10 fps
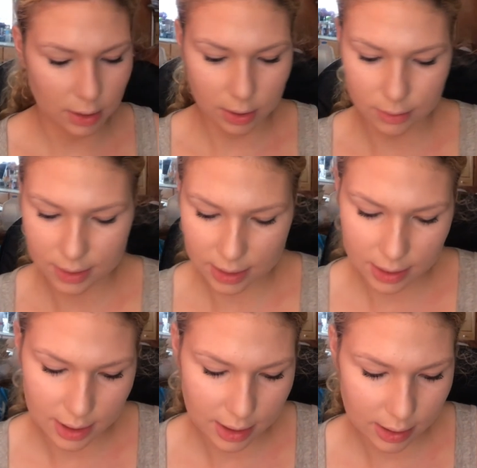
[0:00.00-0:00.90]
going to use the
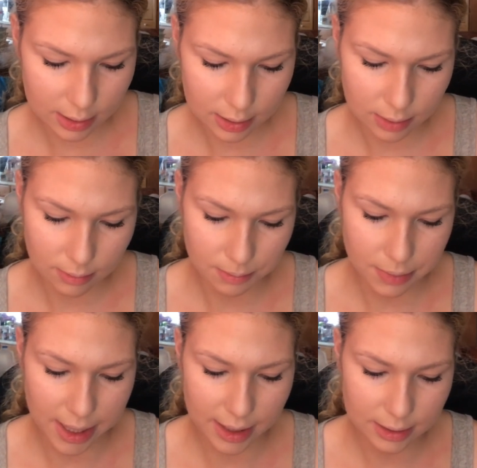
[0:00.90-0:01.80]
NYX
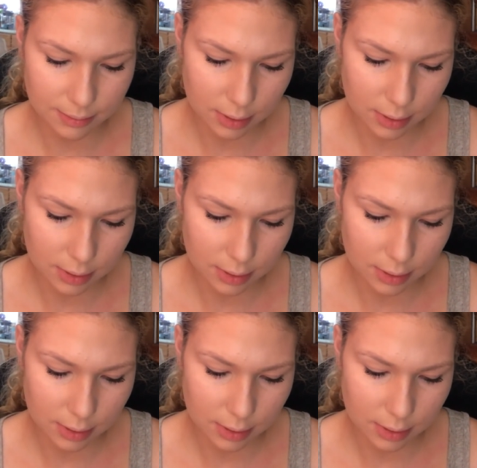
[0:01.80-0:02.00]
Baked